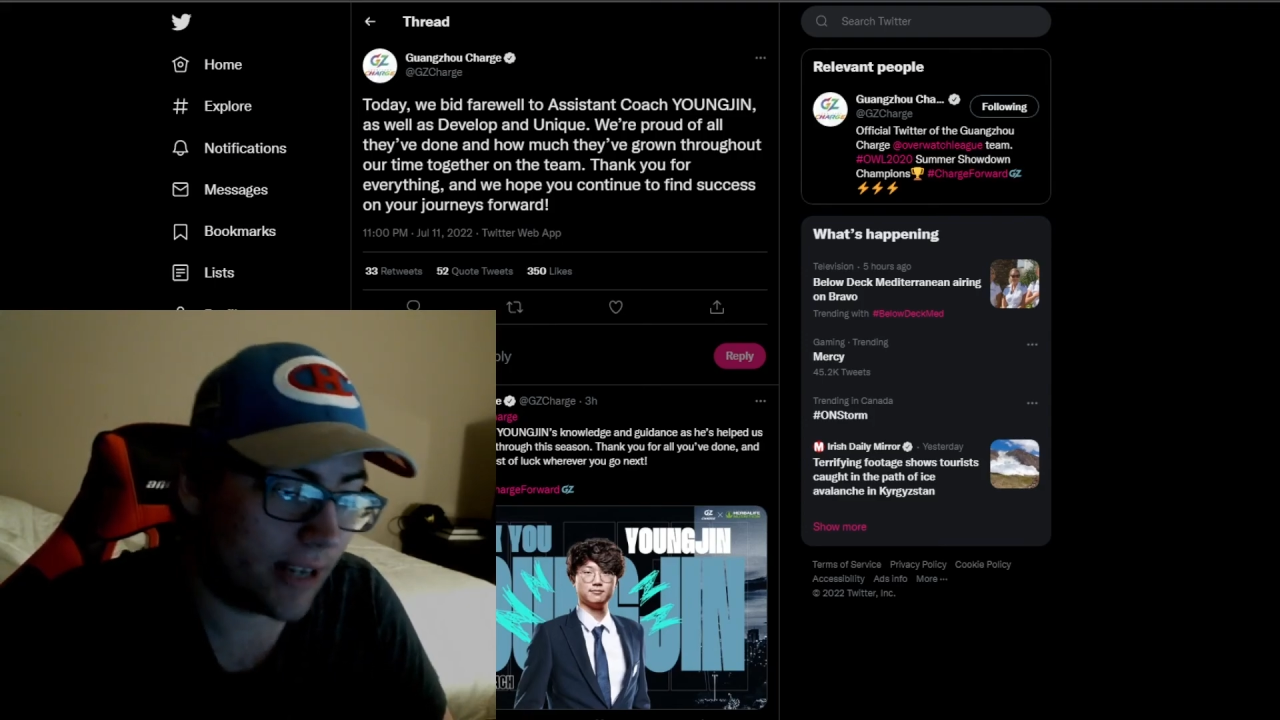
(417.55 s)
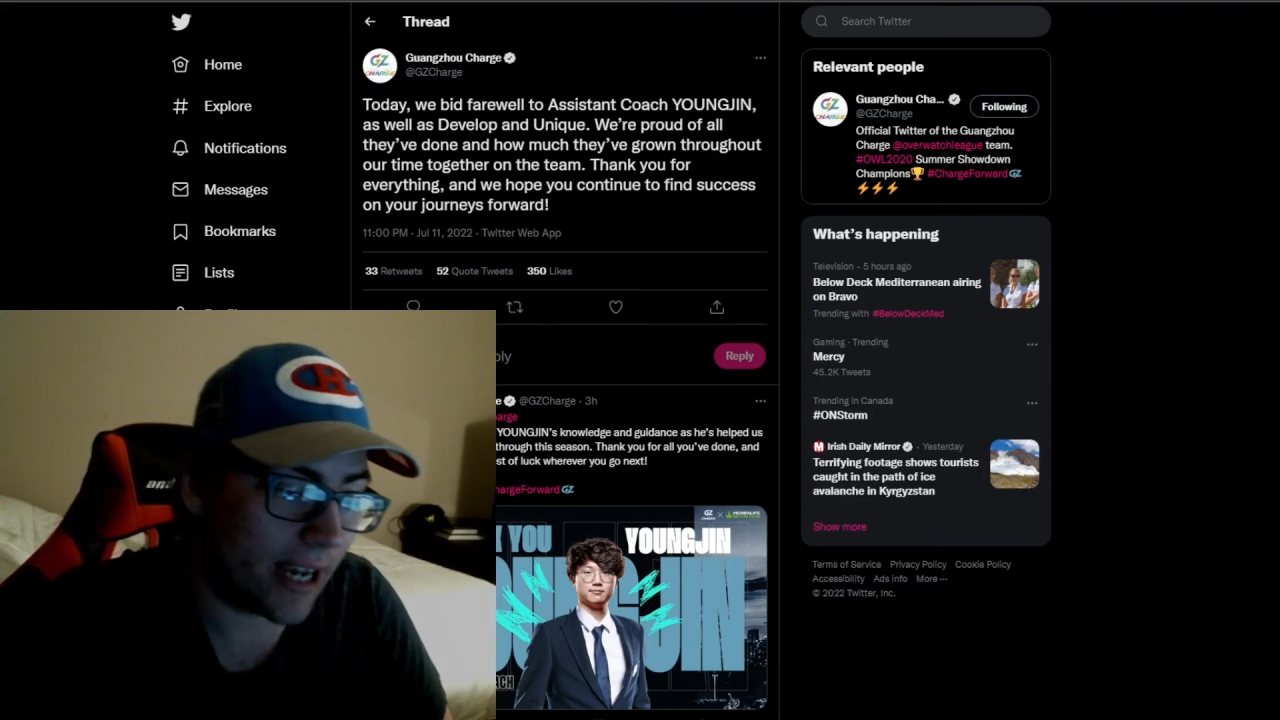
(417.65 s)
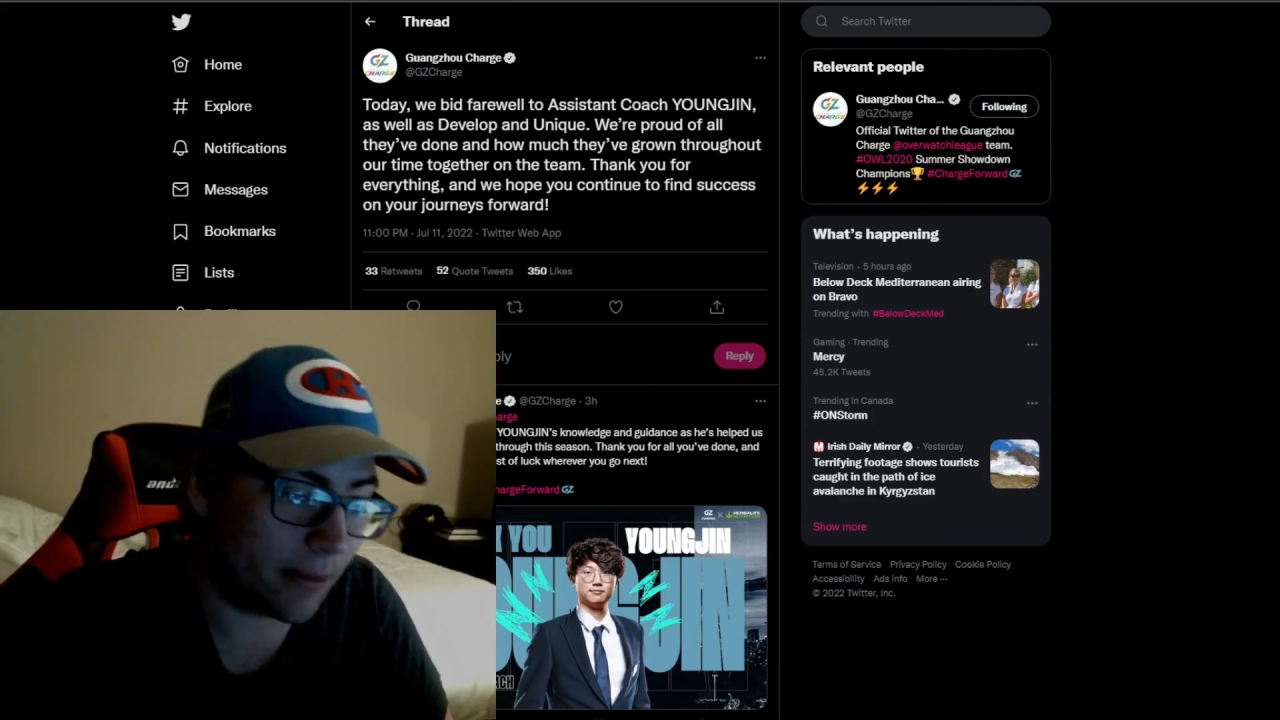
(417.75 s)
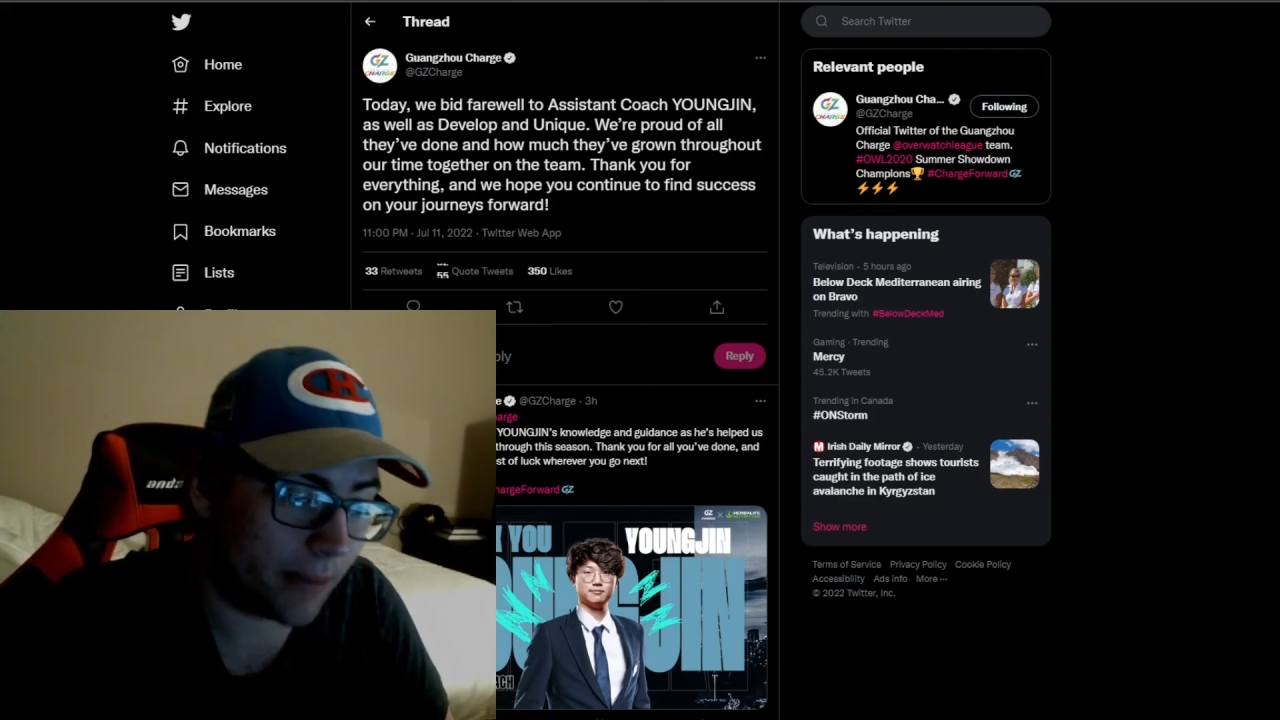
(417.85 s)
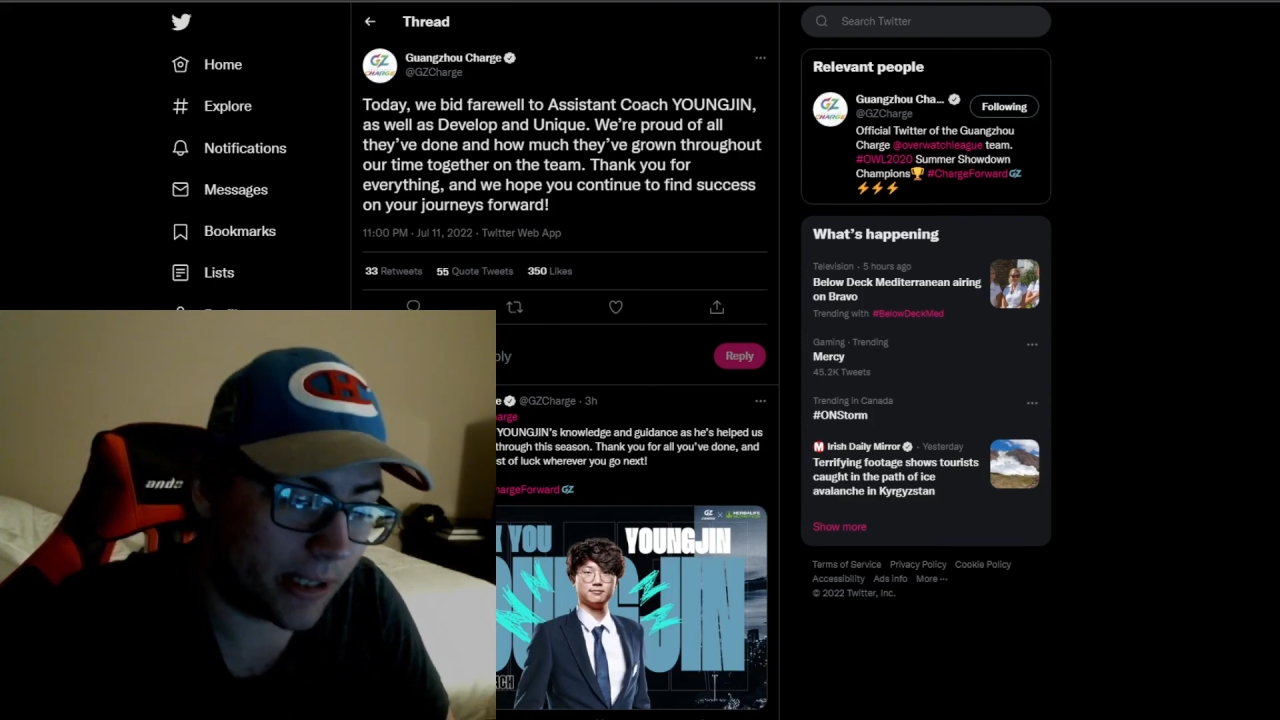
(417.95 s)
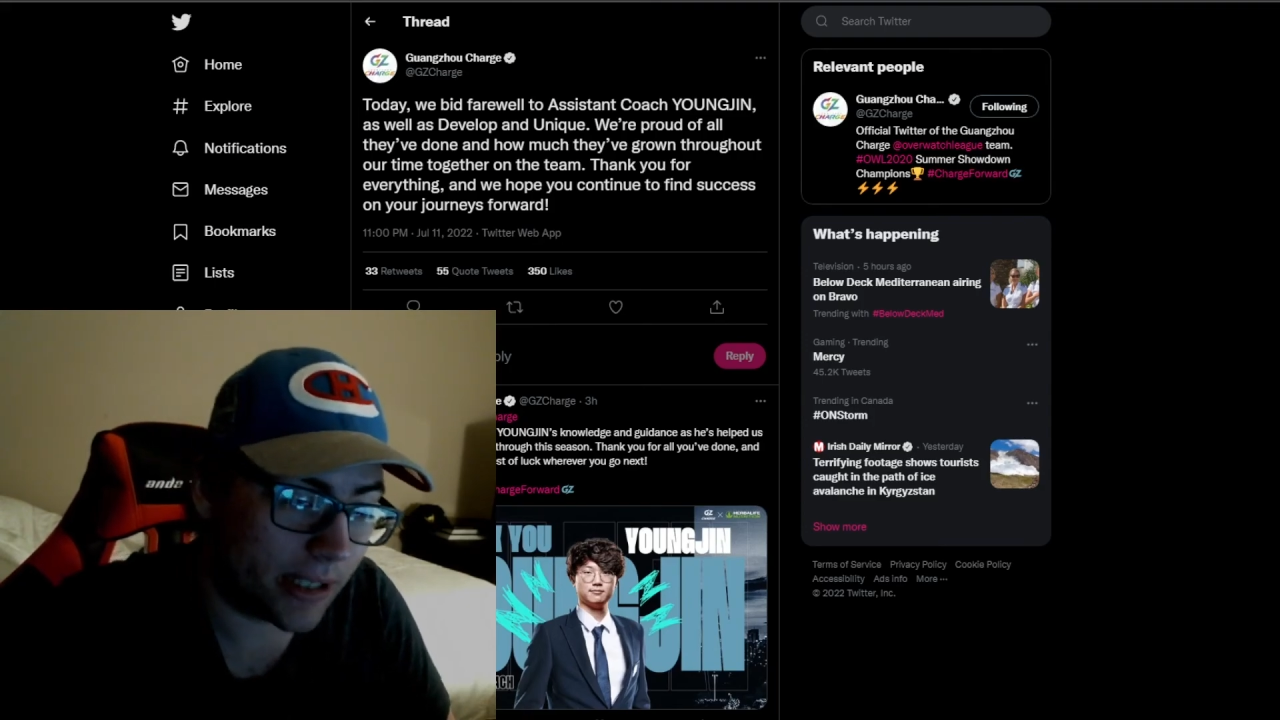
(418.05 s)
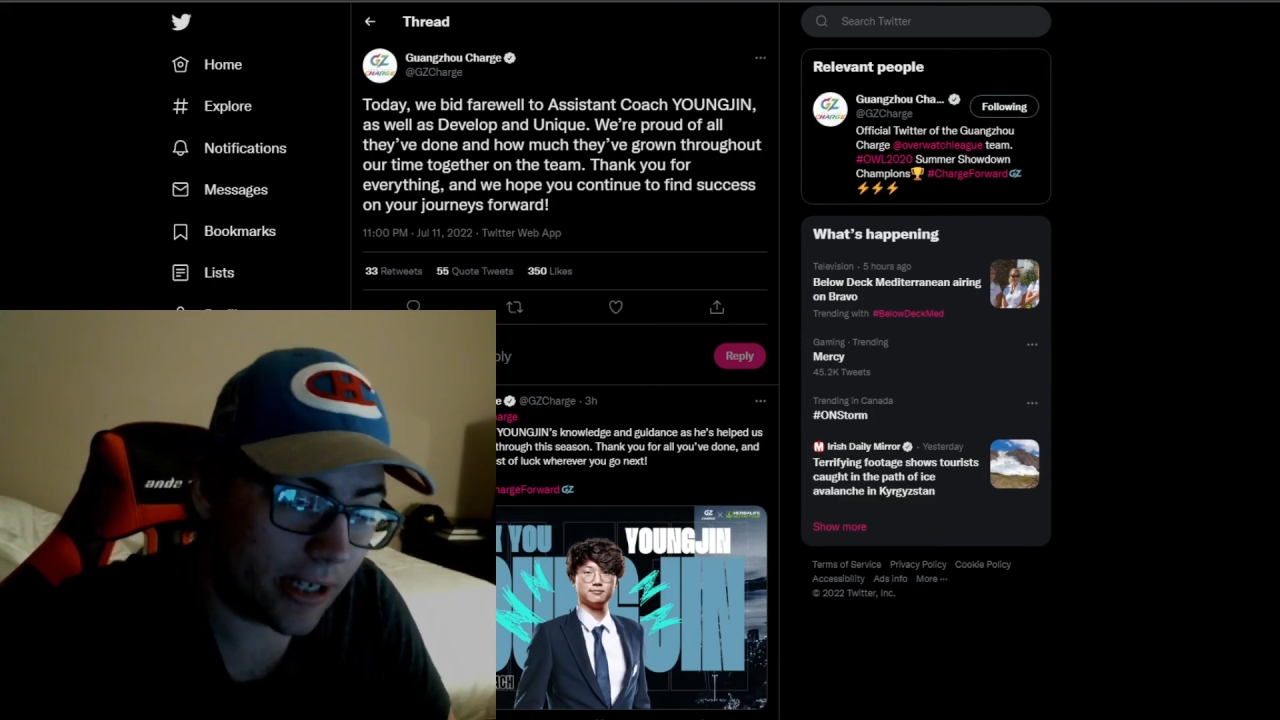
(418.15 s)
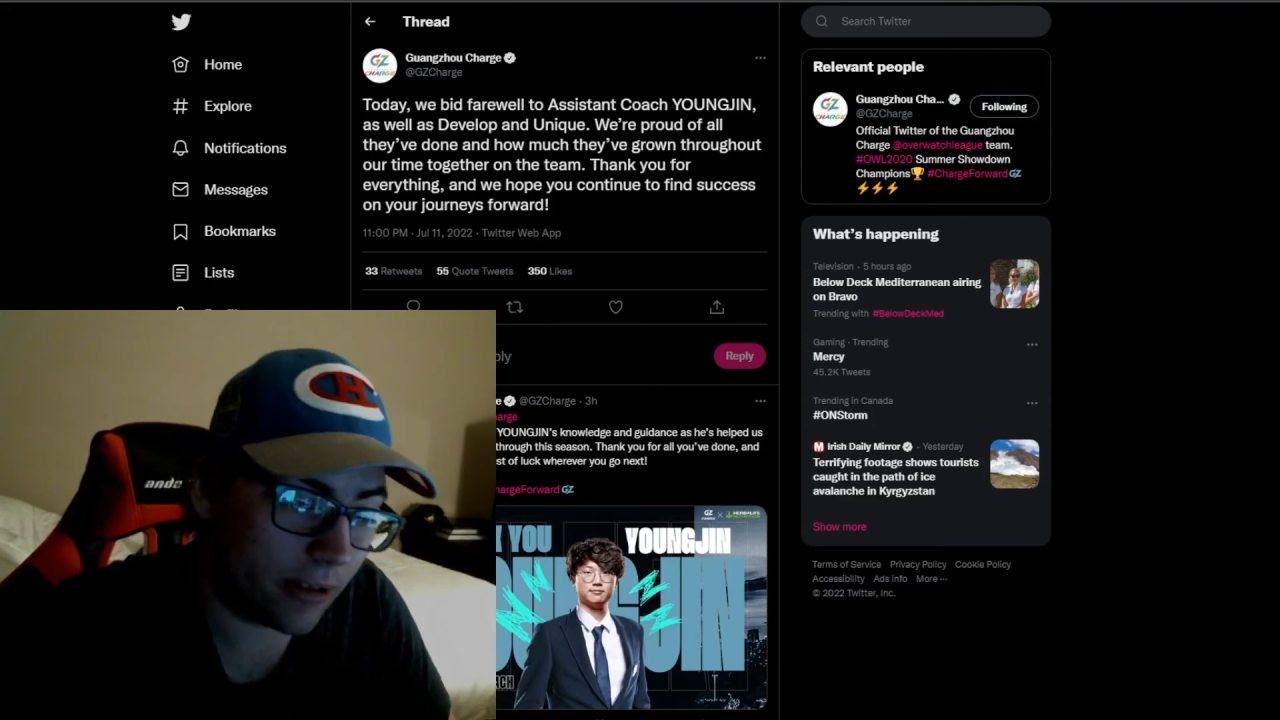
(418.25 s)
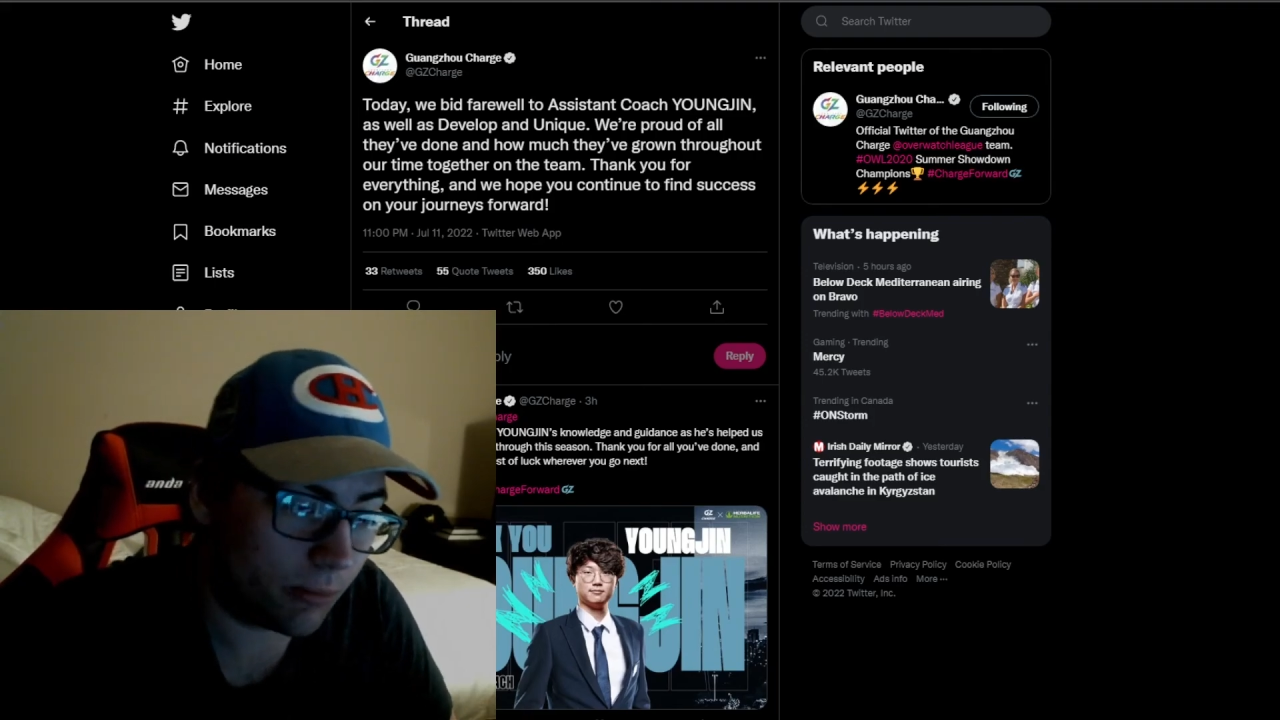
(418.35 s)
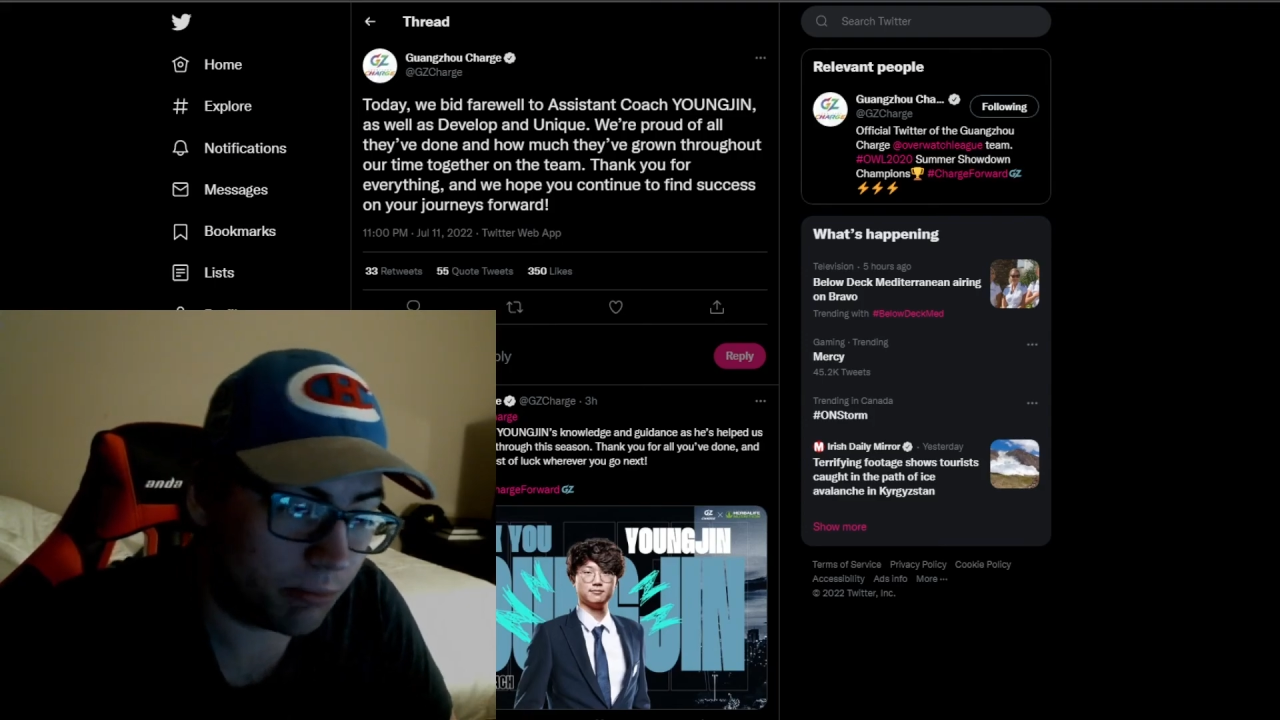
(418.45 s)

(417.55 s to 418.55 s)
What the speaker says: add a main tank.